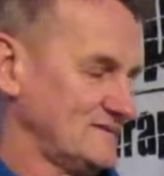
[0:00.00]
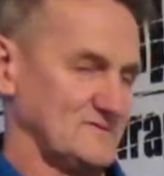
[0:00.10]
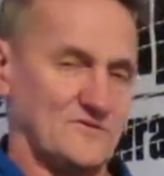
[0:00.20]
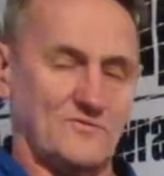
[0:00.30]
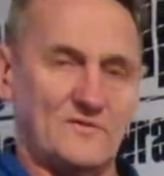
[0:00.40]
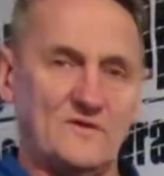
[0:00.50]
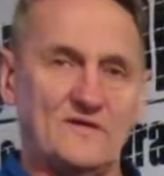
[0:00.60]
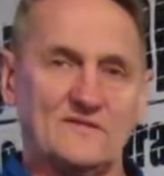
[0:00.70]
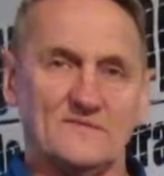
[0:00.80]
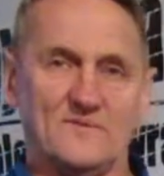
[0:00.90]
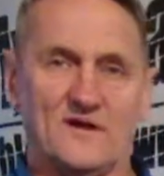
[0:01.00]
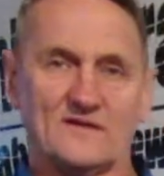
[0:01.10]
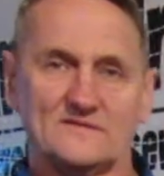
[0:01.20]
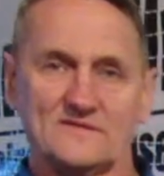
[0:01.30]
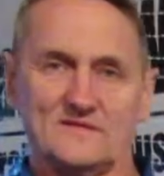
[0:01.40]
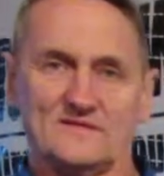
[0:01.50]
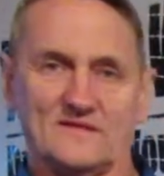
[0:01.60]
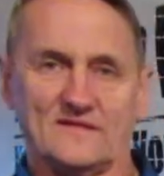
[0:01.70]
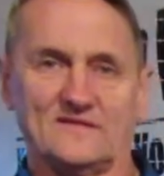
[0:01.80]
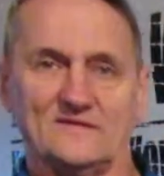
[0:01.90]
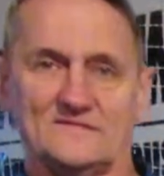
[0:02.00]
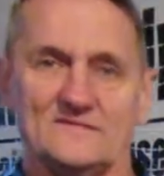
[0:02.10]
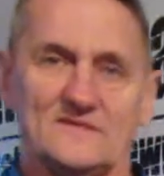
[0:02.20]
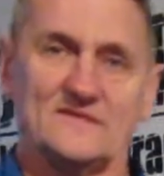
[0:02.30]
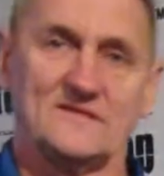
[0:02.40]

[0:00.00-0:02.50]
So when you get the block, it's going to look like this,